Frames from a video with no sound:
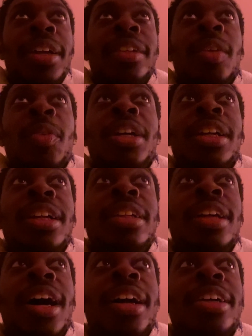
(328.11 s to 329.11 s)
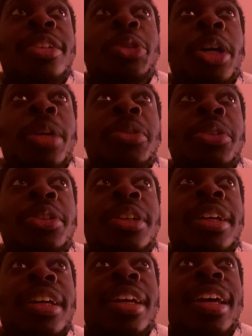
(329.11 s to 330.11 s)
they were getting a lot of trouble,
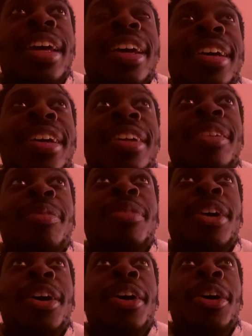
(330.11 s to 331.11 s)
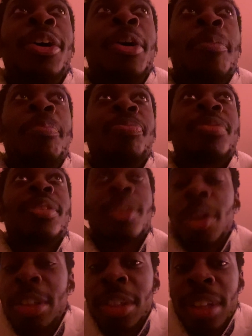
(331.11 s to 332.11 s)
and they
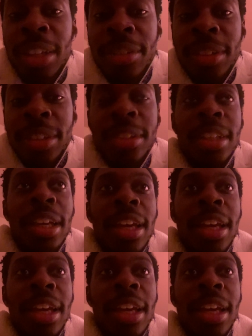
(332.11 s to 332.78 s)
were delinquents,